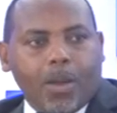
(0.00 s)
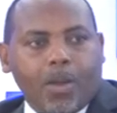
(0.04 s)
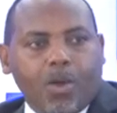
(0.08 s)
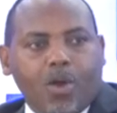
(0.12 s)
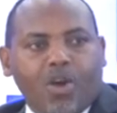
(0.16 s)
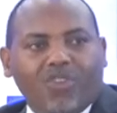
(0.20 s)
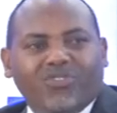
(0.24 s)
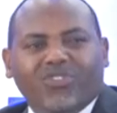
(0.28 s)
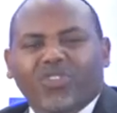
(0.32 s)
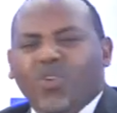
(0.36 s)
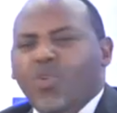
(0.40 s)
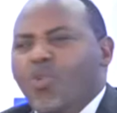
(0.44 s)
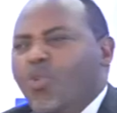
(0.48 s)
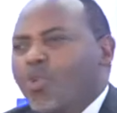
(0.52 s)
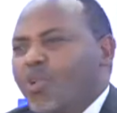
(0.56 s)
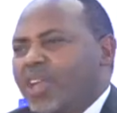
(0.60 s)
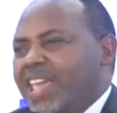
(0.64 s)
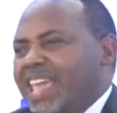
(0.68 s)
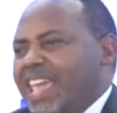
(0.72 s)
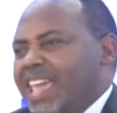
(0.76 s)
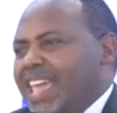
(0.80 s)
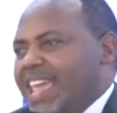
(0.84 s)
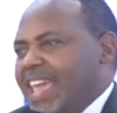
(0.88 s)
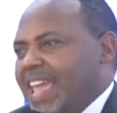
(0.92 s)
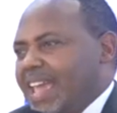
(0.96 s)
of who
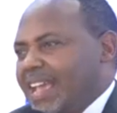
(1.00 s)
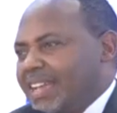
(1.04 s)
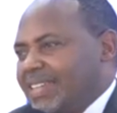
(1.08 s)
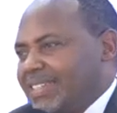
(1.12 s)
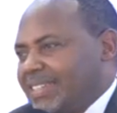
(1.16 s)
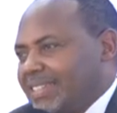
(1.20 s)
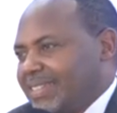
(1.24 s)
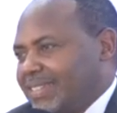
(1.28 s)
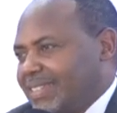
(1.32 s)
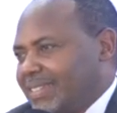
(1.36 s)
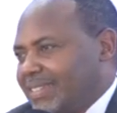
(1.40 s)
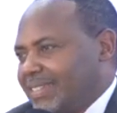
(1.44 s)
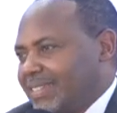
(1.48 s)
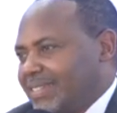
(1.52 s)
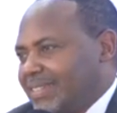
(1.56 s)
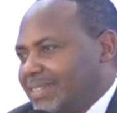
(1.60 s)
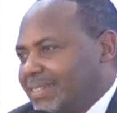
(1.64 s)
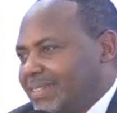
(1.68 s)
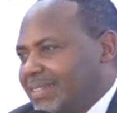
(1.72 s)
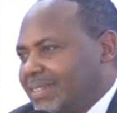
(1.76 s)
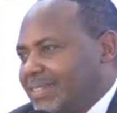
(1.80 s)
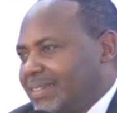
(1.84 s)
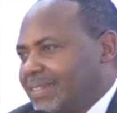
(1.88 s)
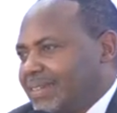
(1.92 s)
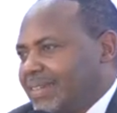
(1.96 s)
He is.
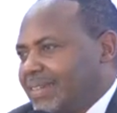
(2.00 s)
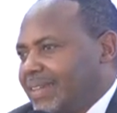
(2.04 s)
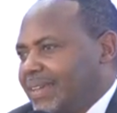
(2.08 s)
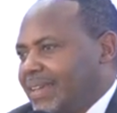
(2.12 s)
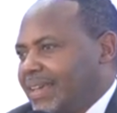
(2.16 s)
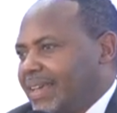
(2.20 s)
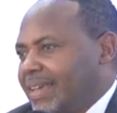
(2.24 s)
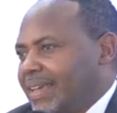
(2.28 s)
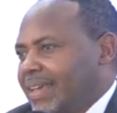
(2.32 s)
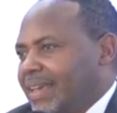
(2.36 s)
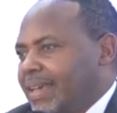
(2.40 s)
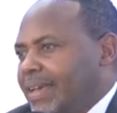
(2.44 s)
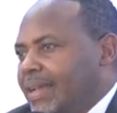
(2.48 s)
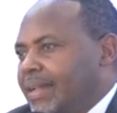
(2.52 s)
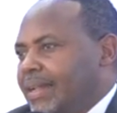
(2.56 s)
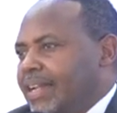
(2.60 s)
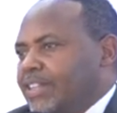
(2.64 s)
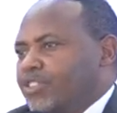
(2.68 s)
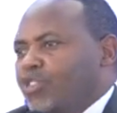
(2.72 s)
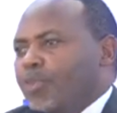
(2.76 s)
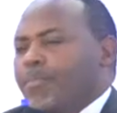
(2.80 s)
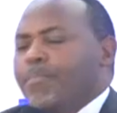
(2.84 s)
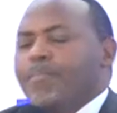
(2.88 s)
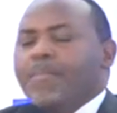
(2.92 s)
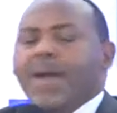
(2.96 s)

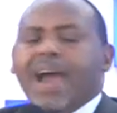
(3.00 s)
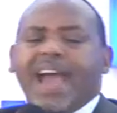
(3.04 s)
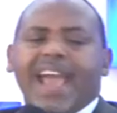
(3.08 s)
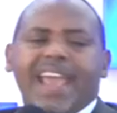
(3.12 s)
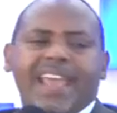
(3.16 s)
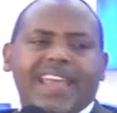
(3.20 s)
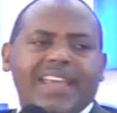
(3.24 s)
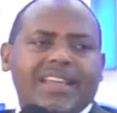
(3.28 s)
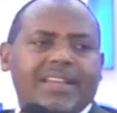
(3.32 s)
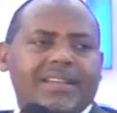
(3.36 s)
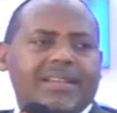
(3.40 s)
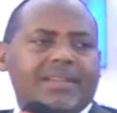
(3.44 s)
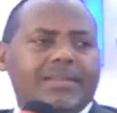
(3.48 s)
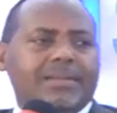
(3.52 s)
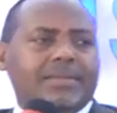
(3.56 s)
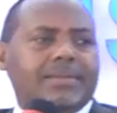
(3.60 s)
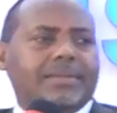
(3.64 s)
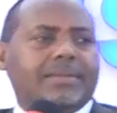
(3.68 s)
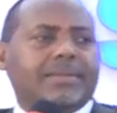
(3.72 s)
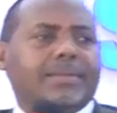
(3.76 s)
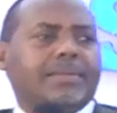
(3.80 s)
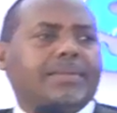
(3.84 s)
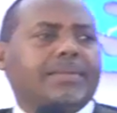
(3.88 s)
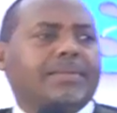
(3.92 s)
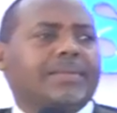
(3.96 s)
Let your mind